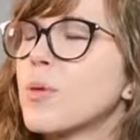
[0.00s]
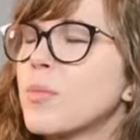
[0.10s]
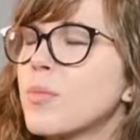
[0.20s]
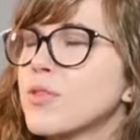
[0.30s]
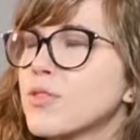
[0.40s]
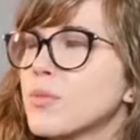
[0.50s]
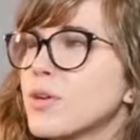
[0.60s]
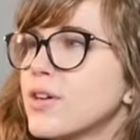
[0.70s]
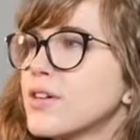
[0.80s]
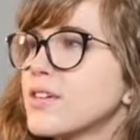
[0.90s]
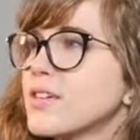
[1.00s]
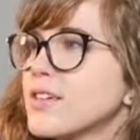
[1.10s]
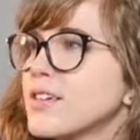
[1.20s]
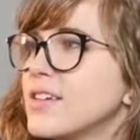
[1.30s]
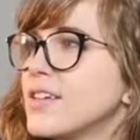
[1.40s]
What's the word?
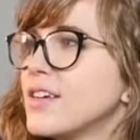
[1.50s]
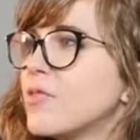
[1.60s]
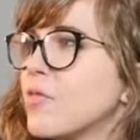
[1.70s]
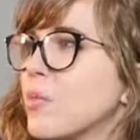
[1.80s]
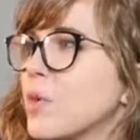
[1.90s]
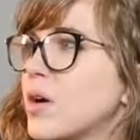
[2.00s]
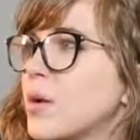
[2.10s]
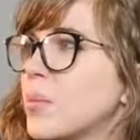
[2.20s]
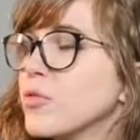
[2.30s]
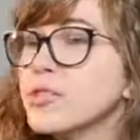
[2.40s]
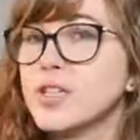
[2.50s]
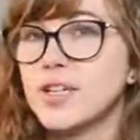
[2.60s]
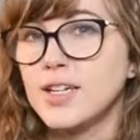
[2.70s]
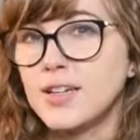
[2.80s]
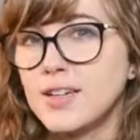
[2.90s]
Warm up
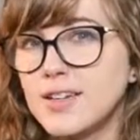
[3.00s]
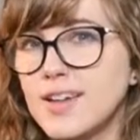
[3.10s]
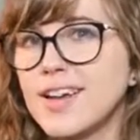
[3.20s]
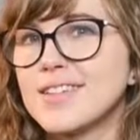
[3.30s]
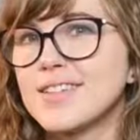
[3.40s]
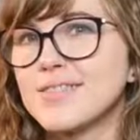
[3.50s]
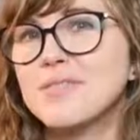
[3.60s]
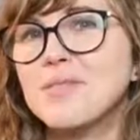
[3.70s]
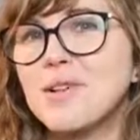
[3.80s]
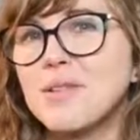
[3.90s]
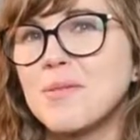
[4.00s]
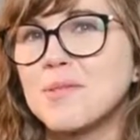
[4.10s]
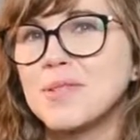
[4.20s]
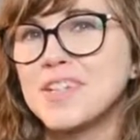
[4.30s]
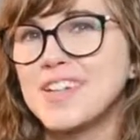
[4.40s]
routine. Yes, warm up
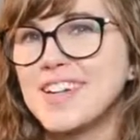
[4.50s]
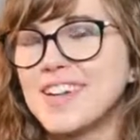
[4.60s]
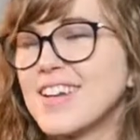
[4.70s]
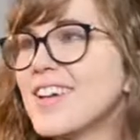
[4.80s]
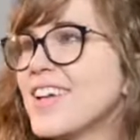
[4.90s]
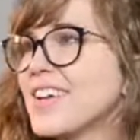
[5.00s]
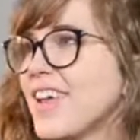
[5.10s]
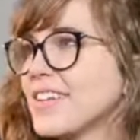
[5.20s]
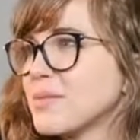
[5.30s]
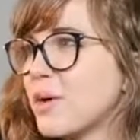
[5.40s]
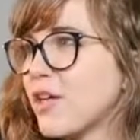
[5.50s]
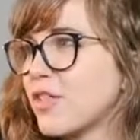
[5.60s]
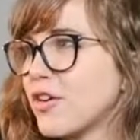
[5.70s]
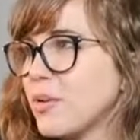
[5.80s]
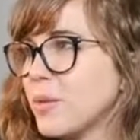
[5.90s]
routine takes about
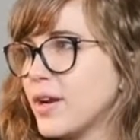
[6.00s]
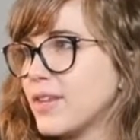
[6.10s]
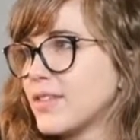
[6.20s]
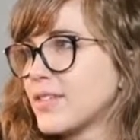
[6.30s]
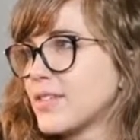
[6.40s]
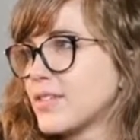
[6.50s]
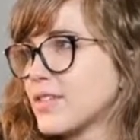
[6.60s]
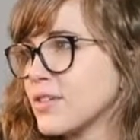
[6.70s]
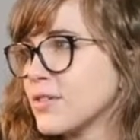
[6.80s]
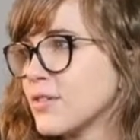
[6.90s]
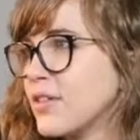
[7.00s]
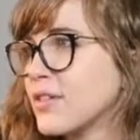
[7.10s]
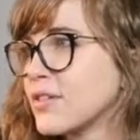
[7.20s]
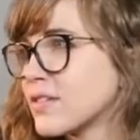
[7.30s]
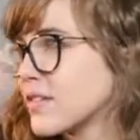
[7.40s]
30 minutes. So
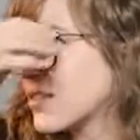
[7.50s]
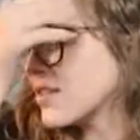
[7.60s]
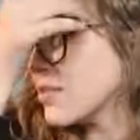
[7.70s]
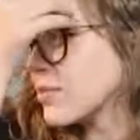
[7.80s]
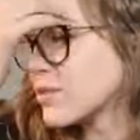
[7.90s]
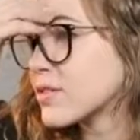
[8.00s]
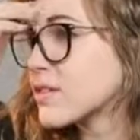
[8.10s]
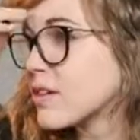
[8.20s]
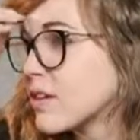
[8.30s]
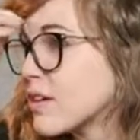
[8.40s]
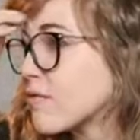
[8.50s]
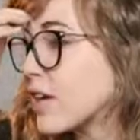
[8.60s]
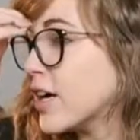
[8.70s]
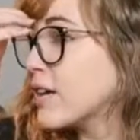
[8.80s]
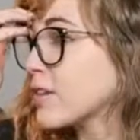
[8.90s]
this seems
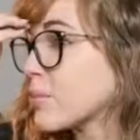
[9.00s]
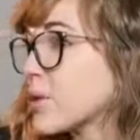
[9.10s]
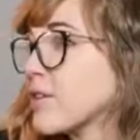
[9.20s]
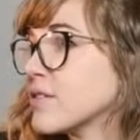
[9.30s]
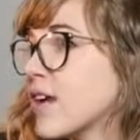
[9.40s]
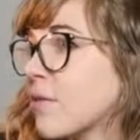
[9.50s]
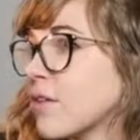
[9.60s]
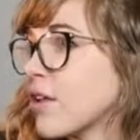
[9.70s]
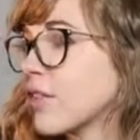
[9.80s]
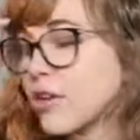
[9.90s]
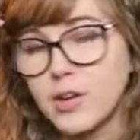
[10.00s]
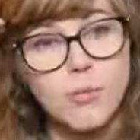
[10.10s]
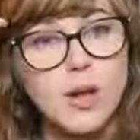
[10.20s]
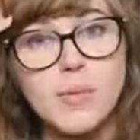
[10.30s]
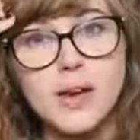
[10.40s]
right because now we're like
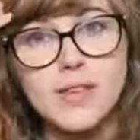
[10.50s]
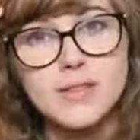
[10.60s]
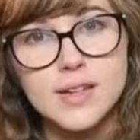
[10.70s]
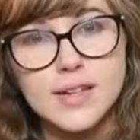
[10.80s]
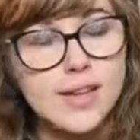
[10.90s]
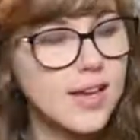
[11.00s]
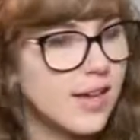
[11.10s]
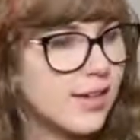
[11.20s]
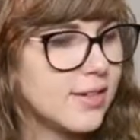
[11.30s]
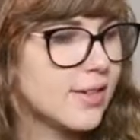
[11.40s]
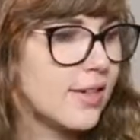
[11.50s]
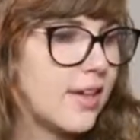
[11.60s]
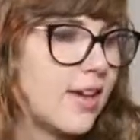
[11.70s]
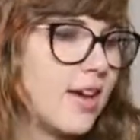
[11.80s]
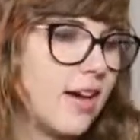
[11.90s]
31 minutes in, and
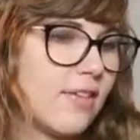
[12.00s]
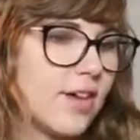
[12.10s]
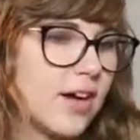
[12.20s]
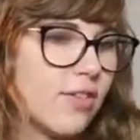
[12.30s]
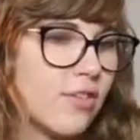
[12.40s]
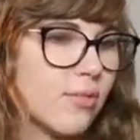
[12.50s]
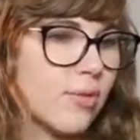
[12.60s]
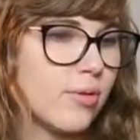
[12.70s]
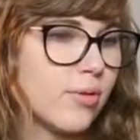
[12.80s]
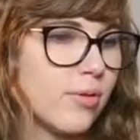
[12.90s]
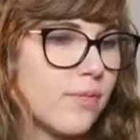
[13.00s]
I've gotten through